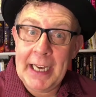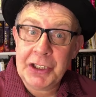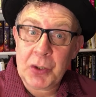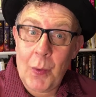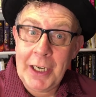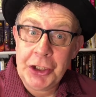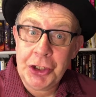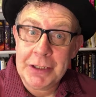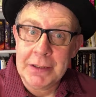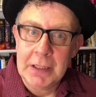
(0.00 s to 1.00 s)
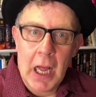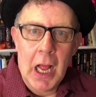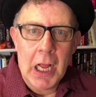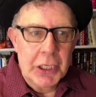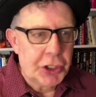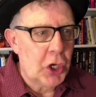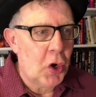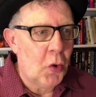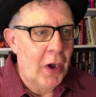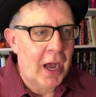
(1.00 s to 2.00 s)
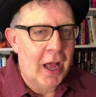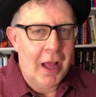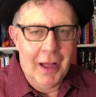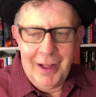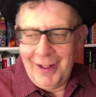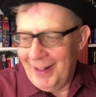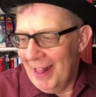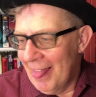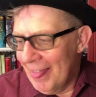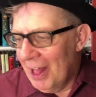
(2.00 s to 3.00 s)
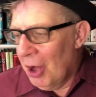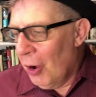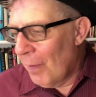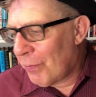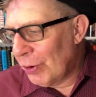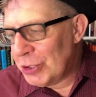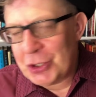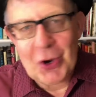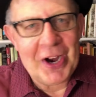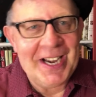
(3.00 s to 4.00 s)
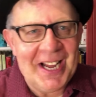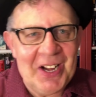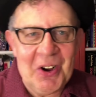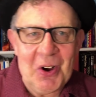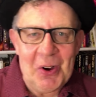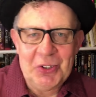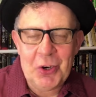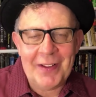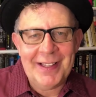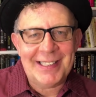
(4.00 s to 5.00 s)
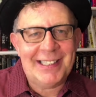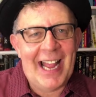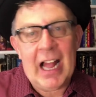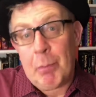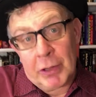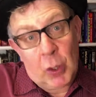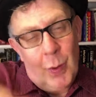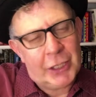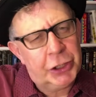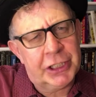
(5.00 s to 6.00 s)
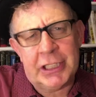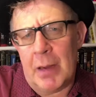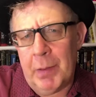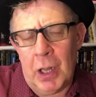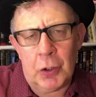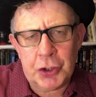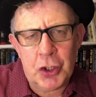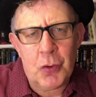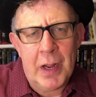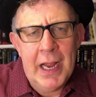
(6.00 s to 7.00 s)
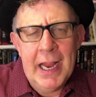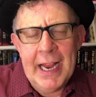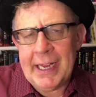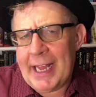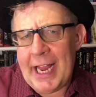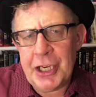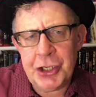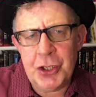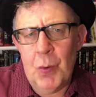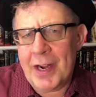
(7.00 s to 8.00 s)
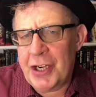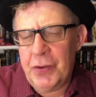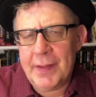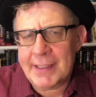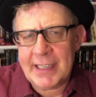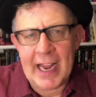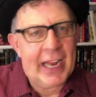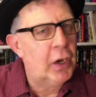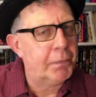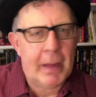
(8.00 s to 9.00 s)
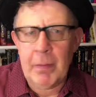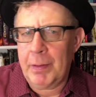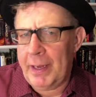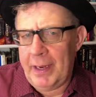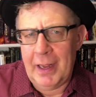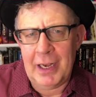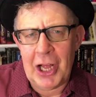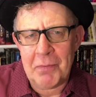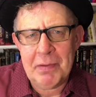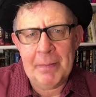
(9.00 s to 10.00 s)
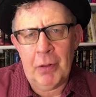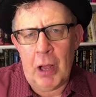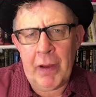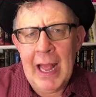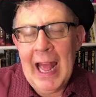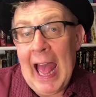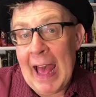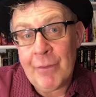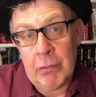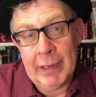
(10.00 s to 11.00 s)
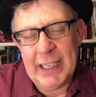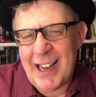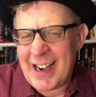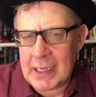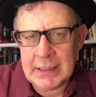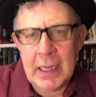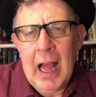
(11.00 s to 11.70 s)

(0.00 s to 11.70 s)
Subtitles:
the last question. So hope you enjoyed this tag. I'll put the questions down below too in case you want to do this tag. I know probably a lot of people have already done it